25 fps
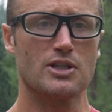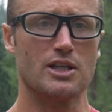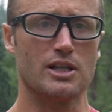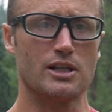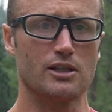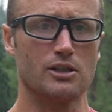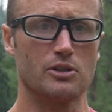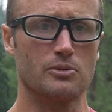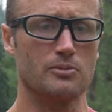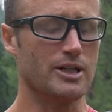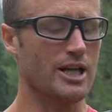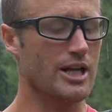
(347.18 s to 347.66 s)
the
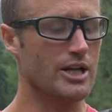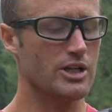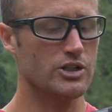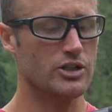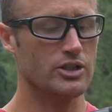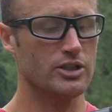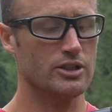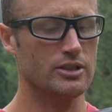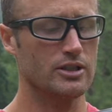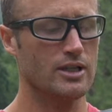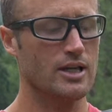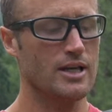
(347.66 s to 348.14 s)

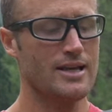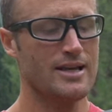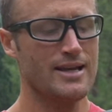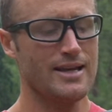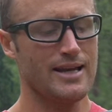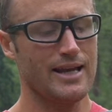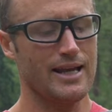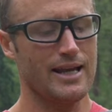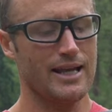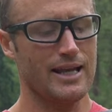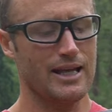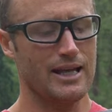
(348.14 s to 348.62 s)
illumination
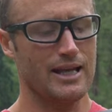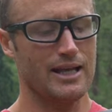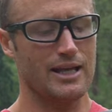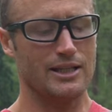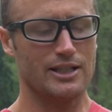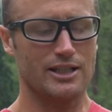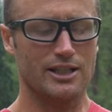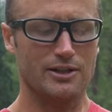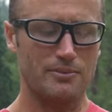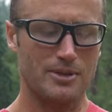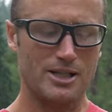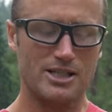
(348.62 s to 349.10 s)

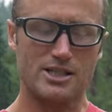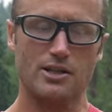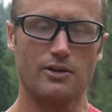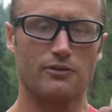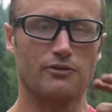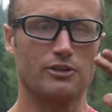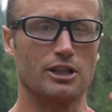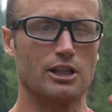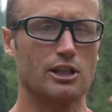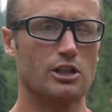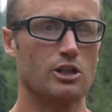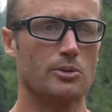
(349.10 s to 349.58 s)
and give
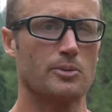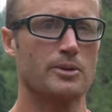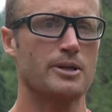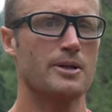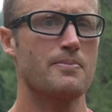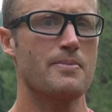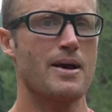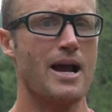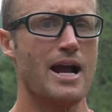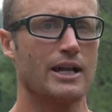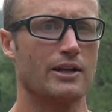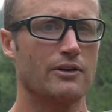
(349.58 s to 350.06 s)
myself a little bit
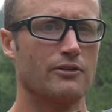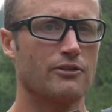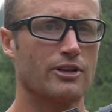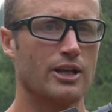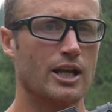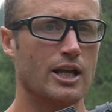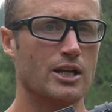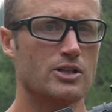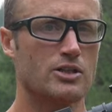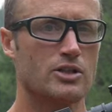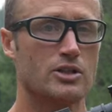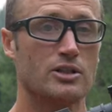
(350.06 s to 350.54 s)
of
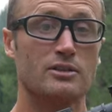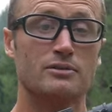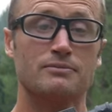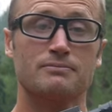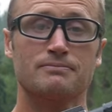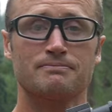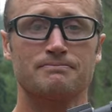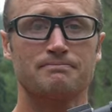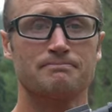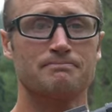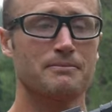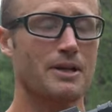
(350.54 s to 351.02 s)
magnification,
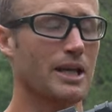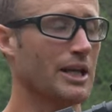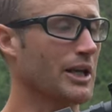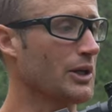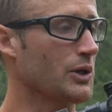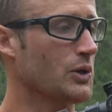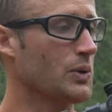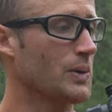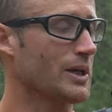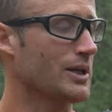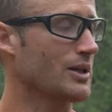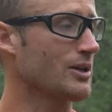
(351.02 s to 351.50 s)
make it
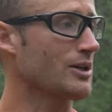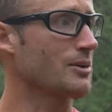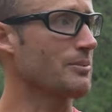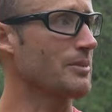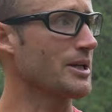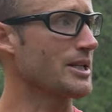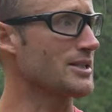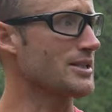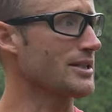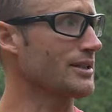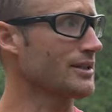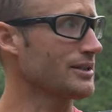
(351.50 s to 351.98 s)
quicker to
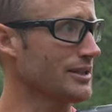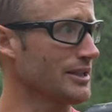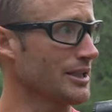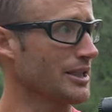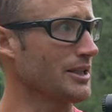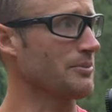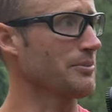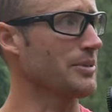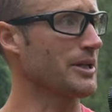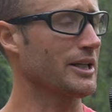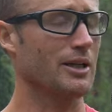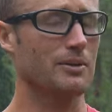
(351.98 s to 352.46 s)

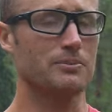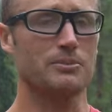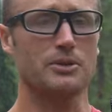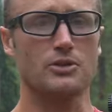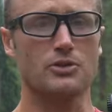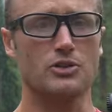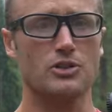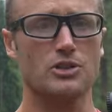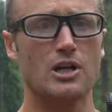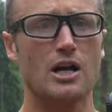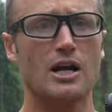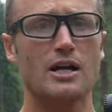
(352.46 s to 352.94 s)
basically pick up
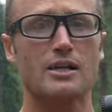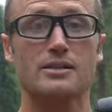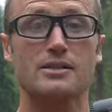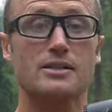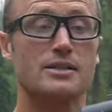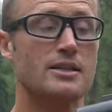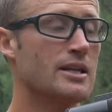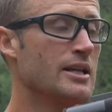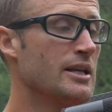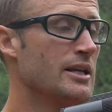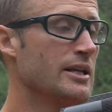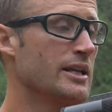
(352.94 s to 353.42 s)
those
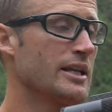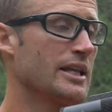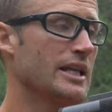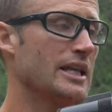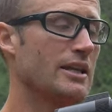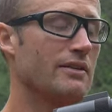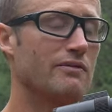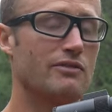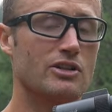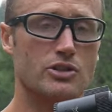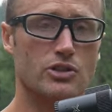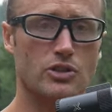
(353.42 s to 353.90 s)
shots,
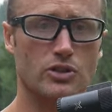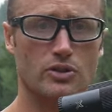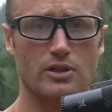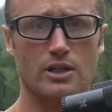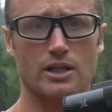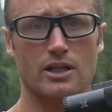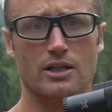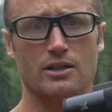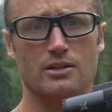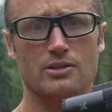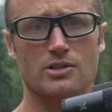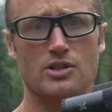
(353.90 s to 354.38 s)
even
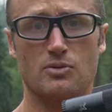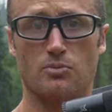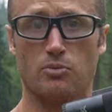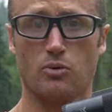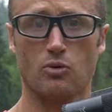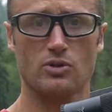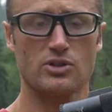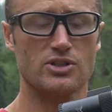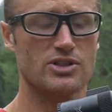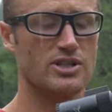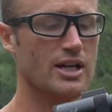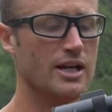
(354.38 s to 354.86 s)
shooting
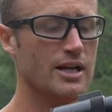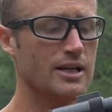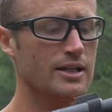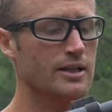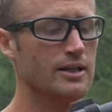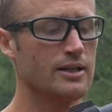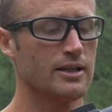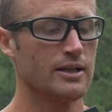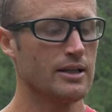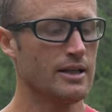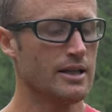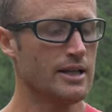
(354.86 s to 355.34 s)
support
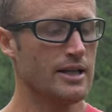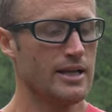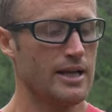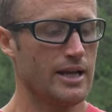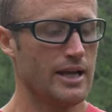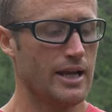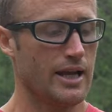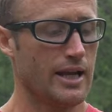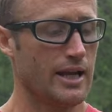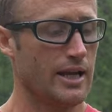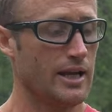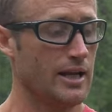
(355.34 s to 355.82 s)
side.
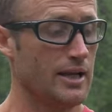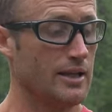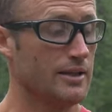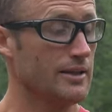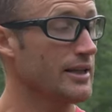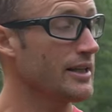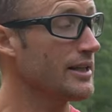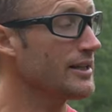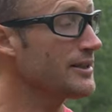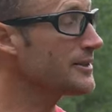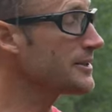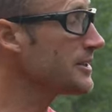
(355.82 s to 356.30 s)
And
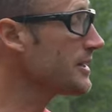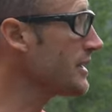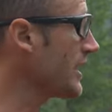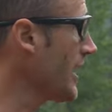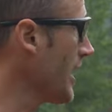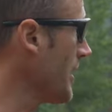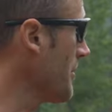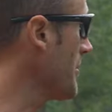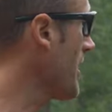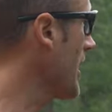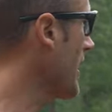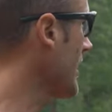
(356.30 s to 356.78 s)
then
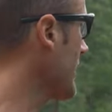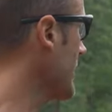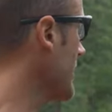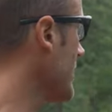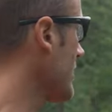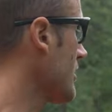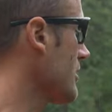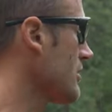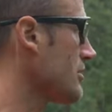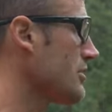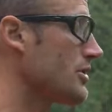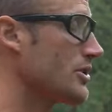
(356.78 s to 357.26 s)
came back
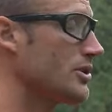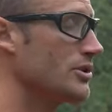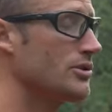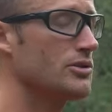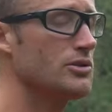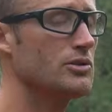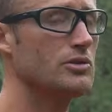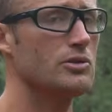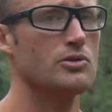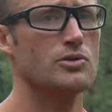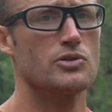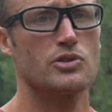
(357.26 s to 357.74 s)
here
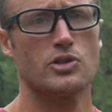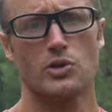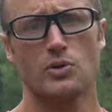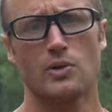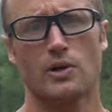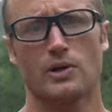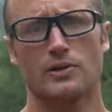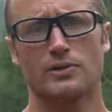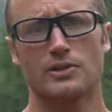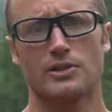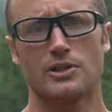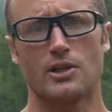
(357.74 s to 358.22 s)
to
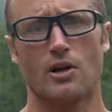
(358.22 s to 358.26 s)
200